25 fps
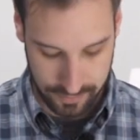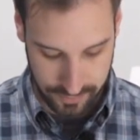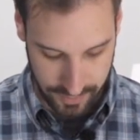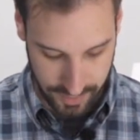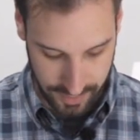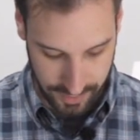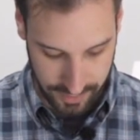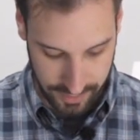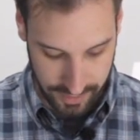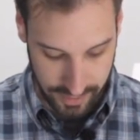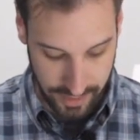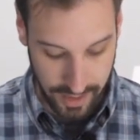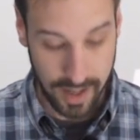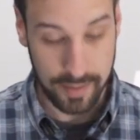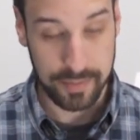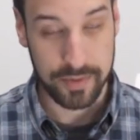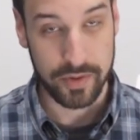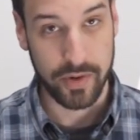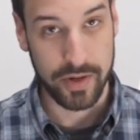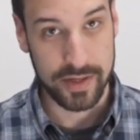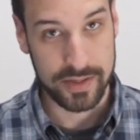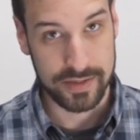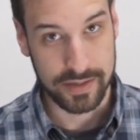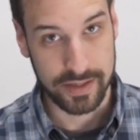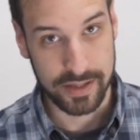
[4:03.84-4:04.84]
well, an
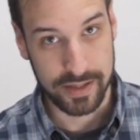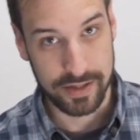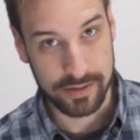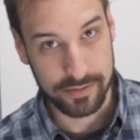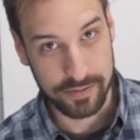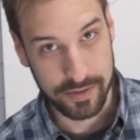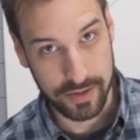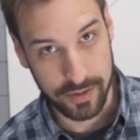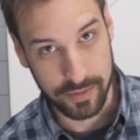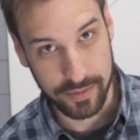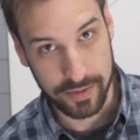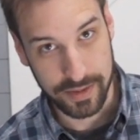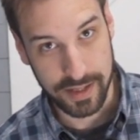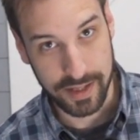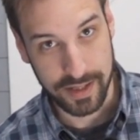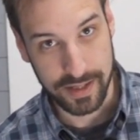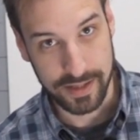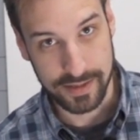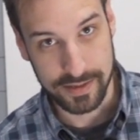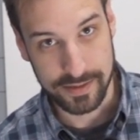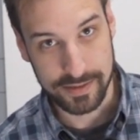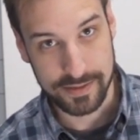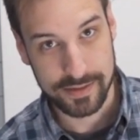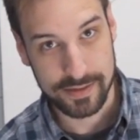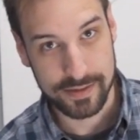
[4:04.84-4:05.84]
opto-isolator, if you know what that
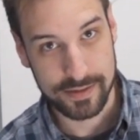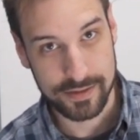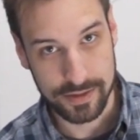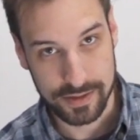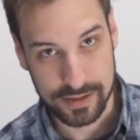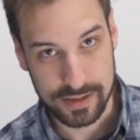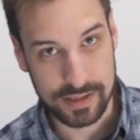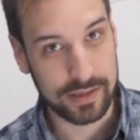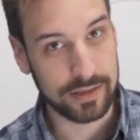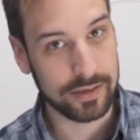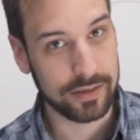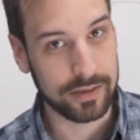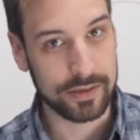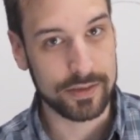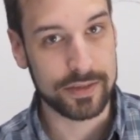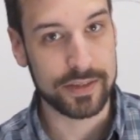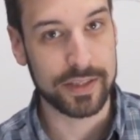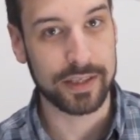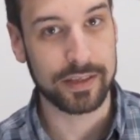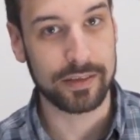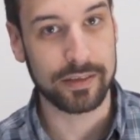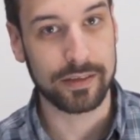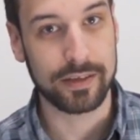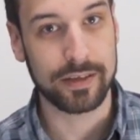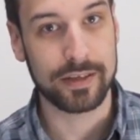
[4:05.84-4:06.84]
is. Just a little
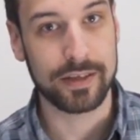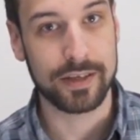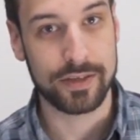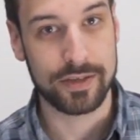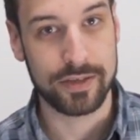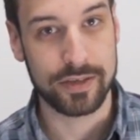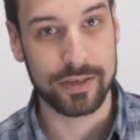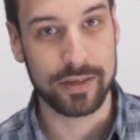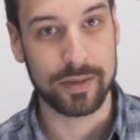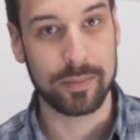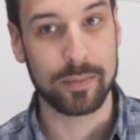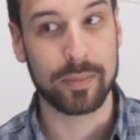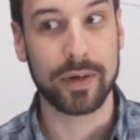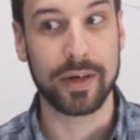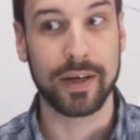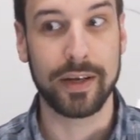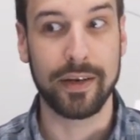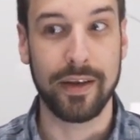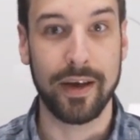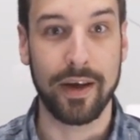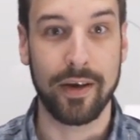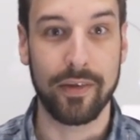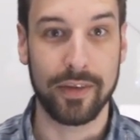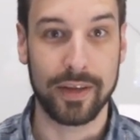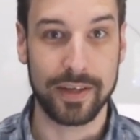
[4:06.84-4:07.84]
signal conditioner to bring
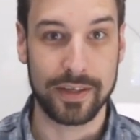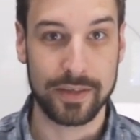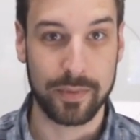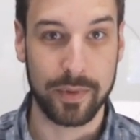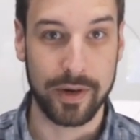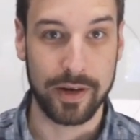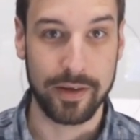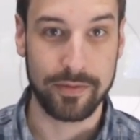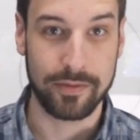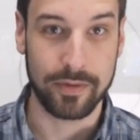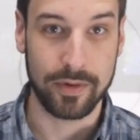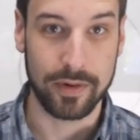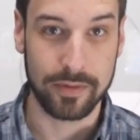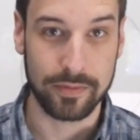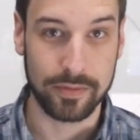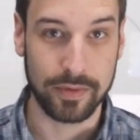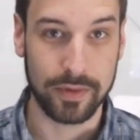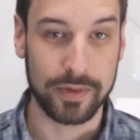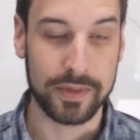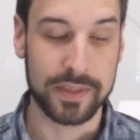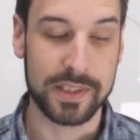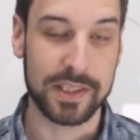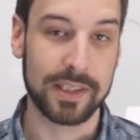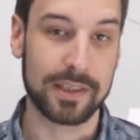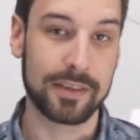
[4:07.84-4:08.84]
down that 24
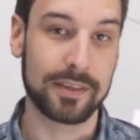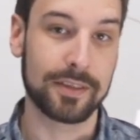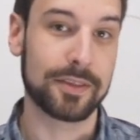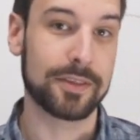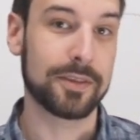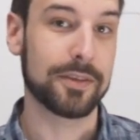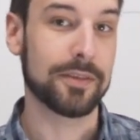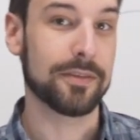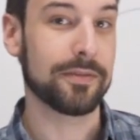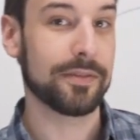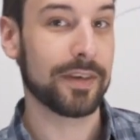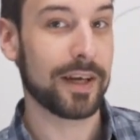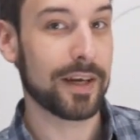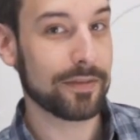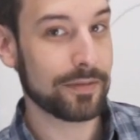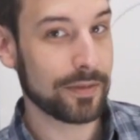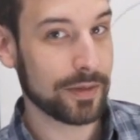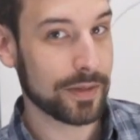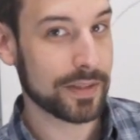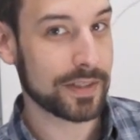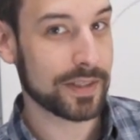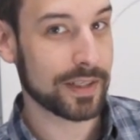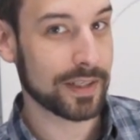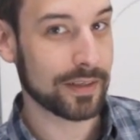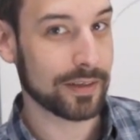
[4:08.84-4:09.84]
volt signal to a 5
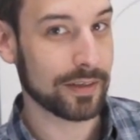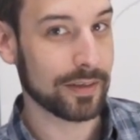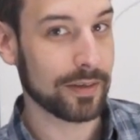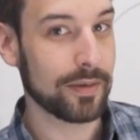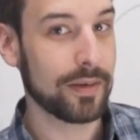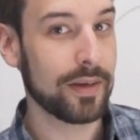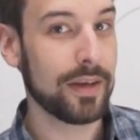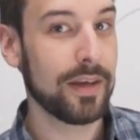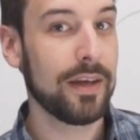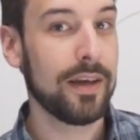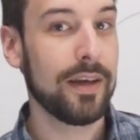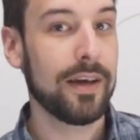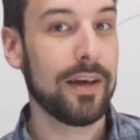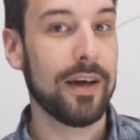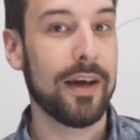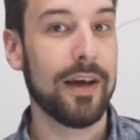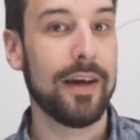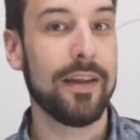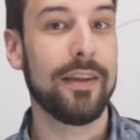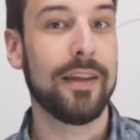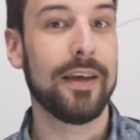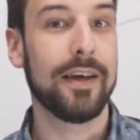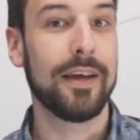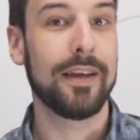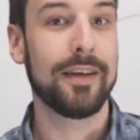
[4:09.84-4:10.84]
volt signal,
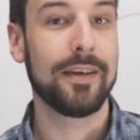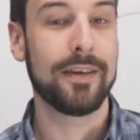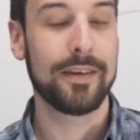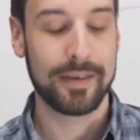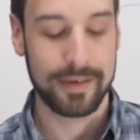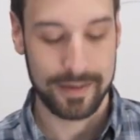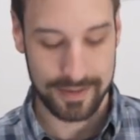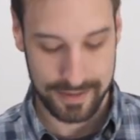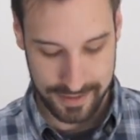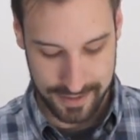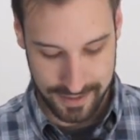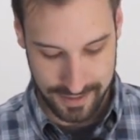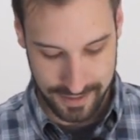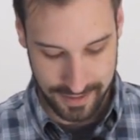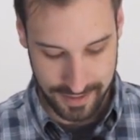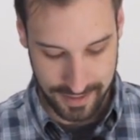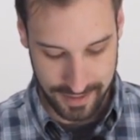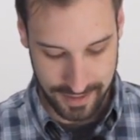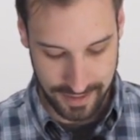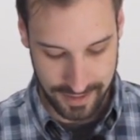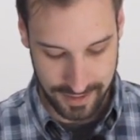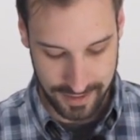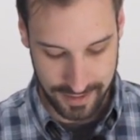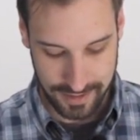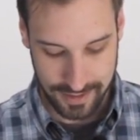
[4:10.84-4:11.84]
and then
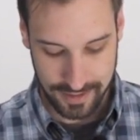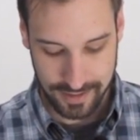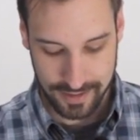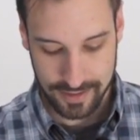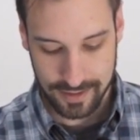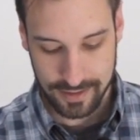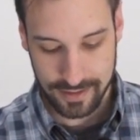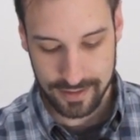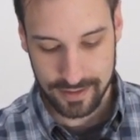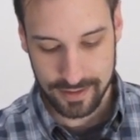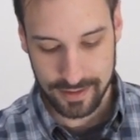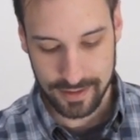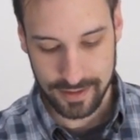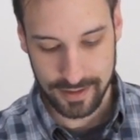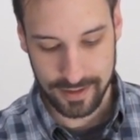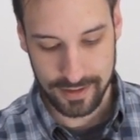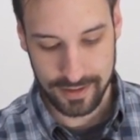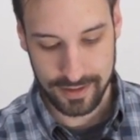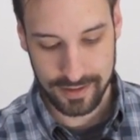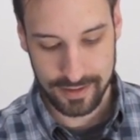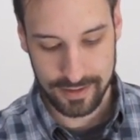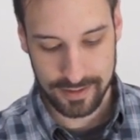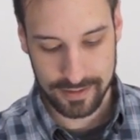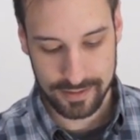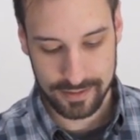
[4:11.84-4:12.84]
the
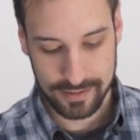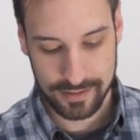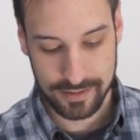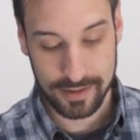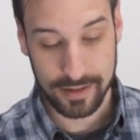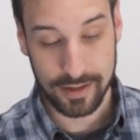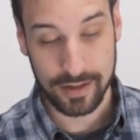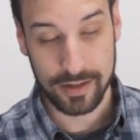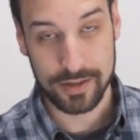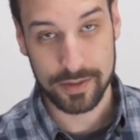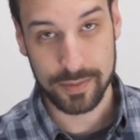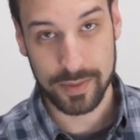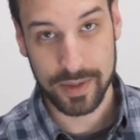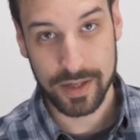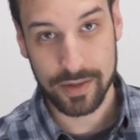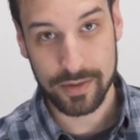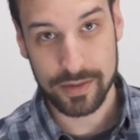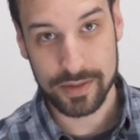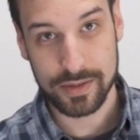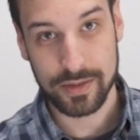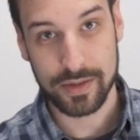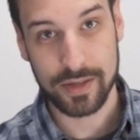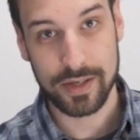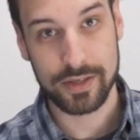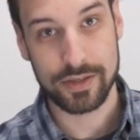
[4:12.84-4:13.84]
Arduino is
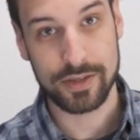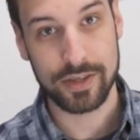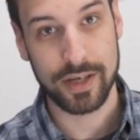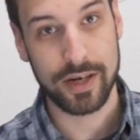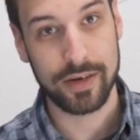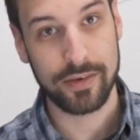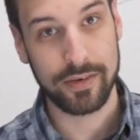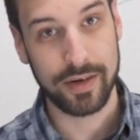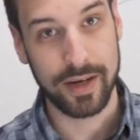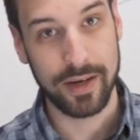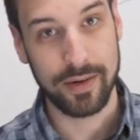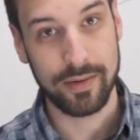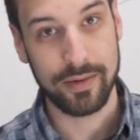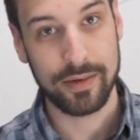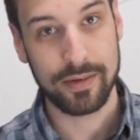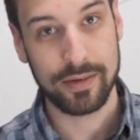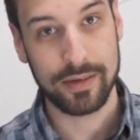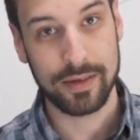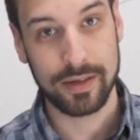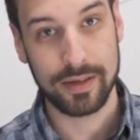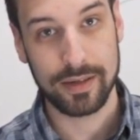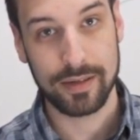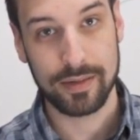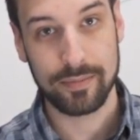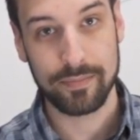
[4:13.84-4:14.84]
going to generate
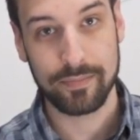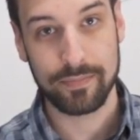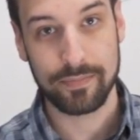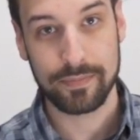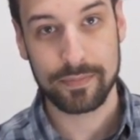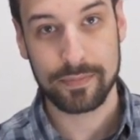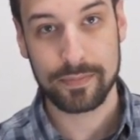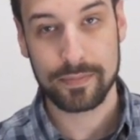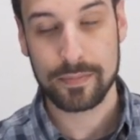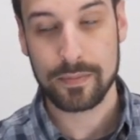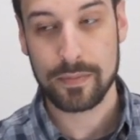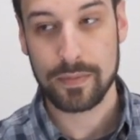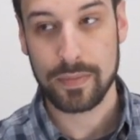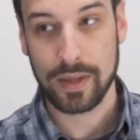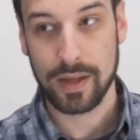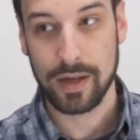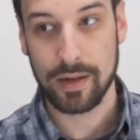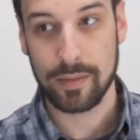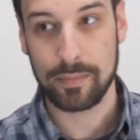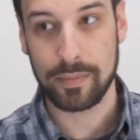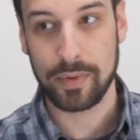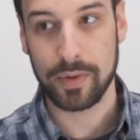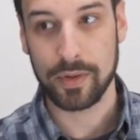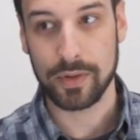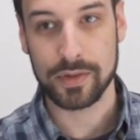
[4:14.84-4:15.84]
a
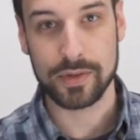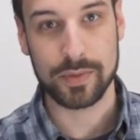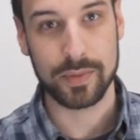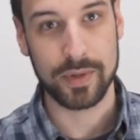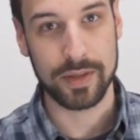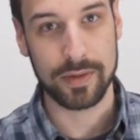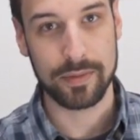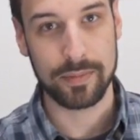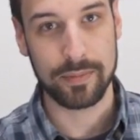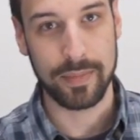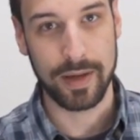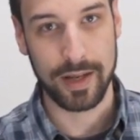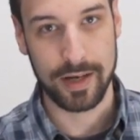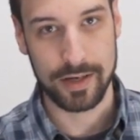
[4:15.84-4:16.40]
pulse width